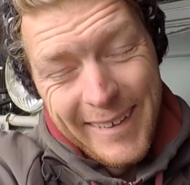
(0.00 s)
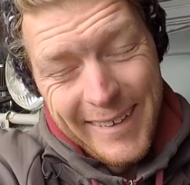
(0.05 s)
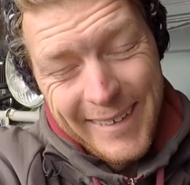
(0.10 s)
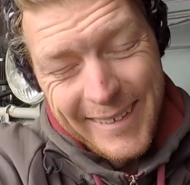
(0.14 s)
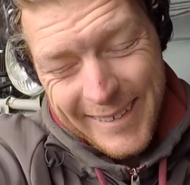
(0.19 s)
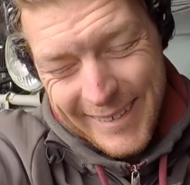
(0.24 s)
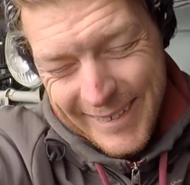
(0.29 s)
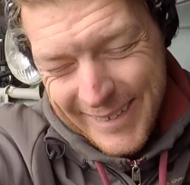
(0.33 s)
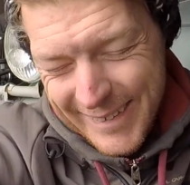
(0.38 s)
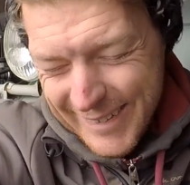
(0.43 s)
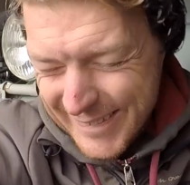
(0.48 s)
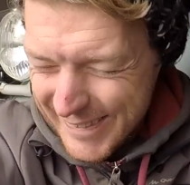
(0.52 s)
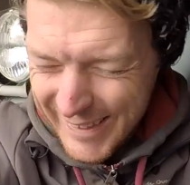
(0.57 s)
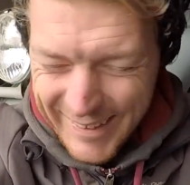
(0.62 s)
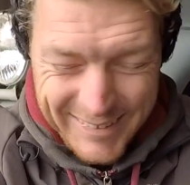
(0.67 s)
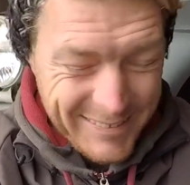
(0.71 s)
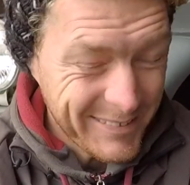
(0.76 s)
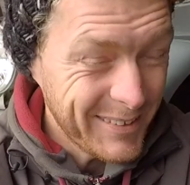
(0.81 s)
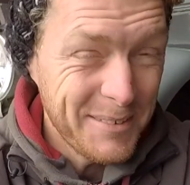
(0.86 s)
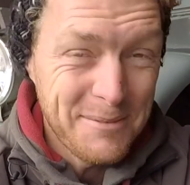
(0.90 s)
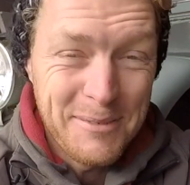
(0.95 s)
Because
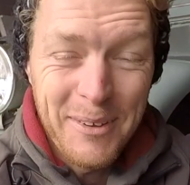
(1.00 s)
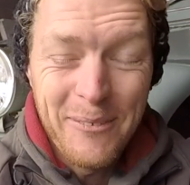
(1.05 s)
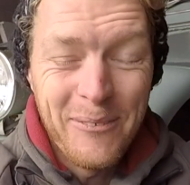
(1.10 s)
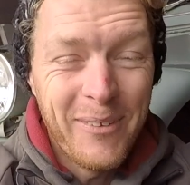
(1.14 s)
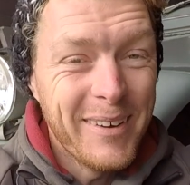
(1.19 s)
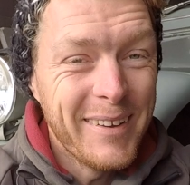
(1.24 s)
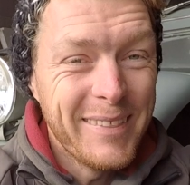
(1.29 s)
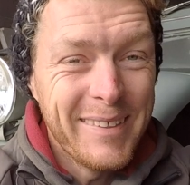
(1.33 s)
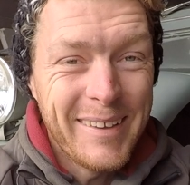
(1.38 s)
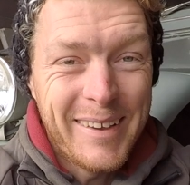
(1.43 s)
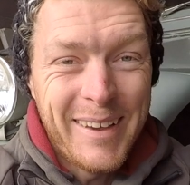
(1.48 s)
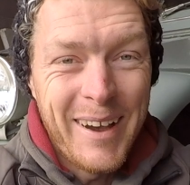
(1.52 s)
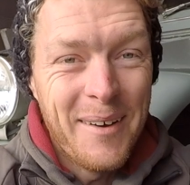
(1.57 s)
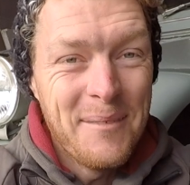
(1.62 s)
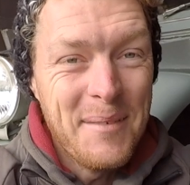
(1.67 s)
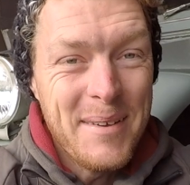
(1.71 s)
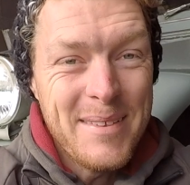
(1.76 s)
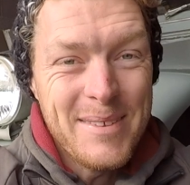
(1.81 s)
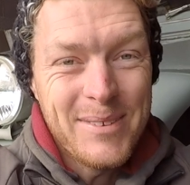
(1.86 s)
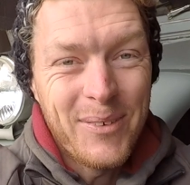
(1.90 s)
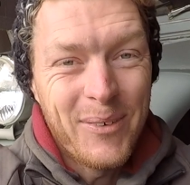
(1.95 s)
that's going to be one of the
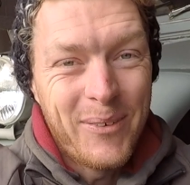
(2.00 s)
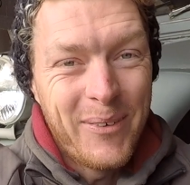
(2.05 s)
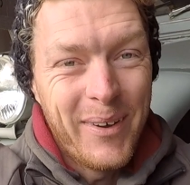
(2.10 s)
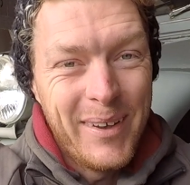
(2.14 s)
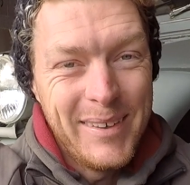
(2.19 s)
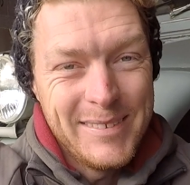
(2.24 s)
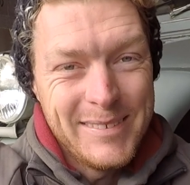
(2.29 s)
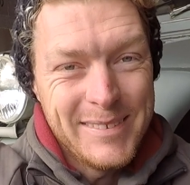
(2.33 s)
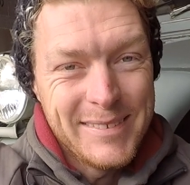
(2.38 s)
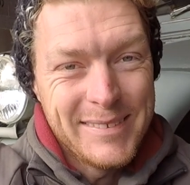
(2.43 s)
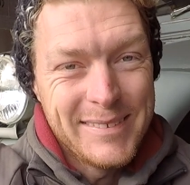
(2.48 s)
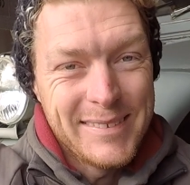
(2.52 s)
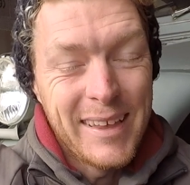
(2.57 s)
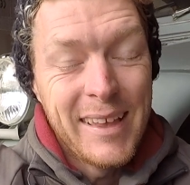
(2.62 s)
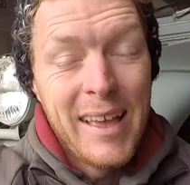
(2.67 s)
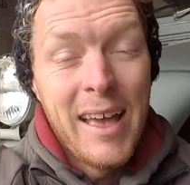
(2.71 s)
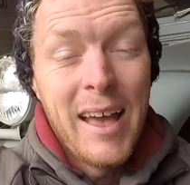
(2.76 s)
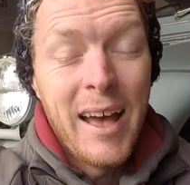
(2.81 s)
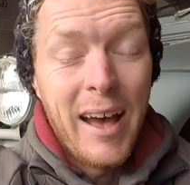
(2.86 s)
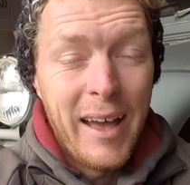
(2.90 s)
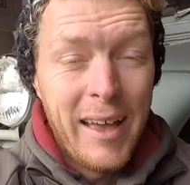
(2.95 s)
comments or questions.
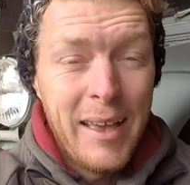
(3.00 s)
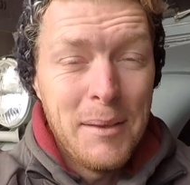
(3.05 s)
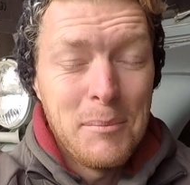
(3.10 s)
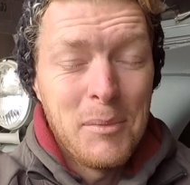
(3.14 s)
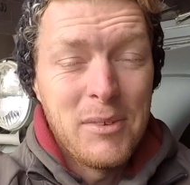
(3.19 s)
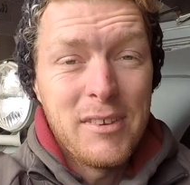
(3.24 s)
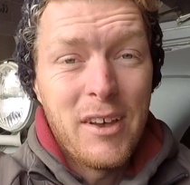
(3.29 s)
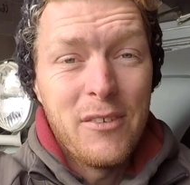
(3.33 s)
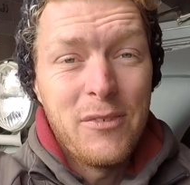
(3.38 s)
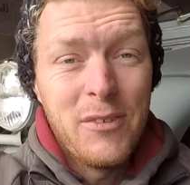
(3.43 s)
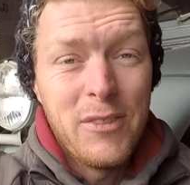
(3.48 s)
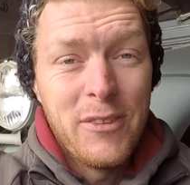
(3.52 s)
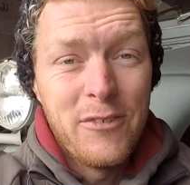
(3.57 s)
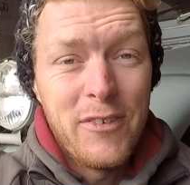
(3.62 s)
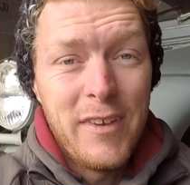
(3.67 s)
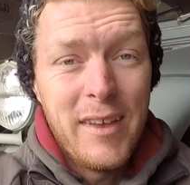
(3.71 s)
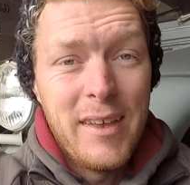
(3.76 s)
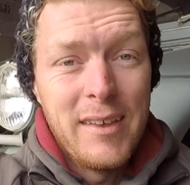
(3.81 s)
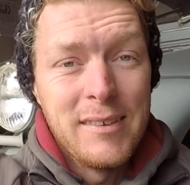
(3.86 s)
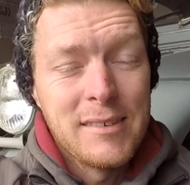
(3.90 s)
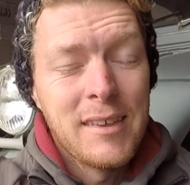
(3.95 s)
I hit myself in the
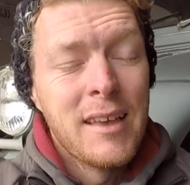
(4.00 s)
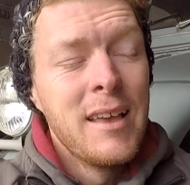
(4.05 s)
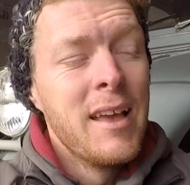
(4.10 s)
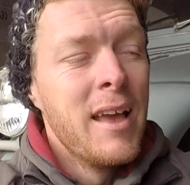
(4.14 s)
face.